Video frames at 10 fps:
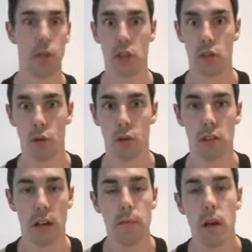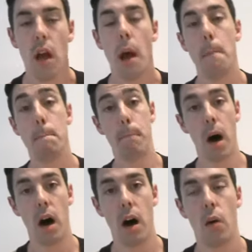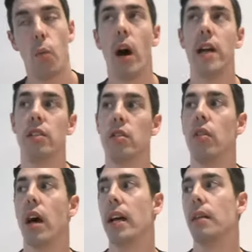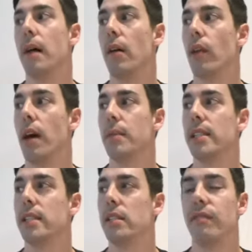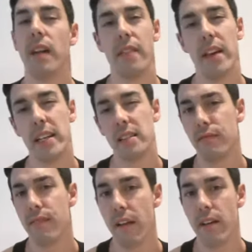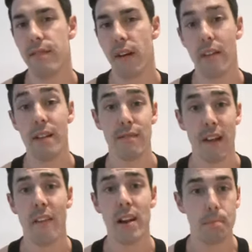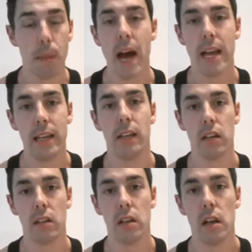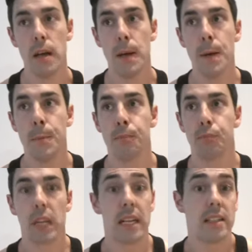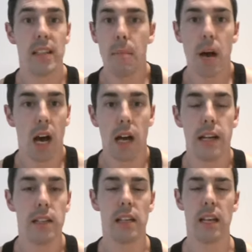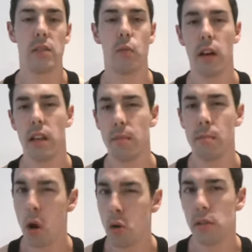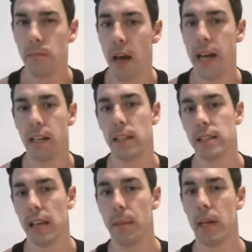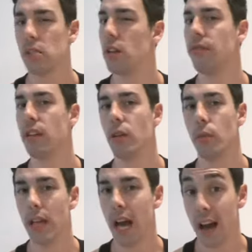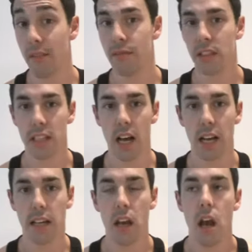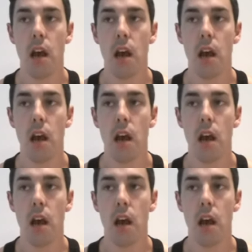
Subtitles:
which is awesome. But what I do like about Lammas is the fact that it's a very pagan Sabbat. It's one of the most pagan Sabbats I think that we have today,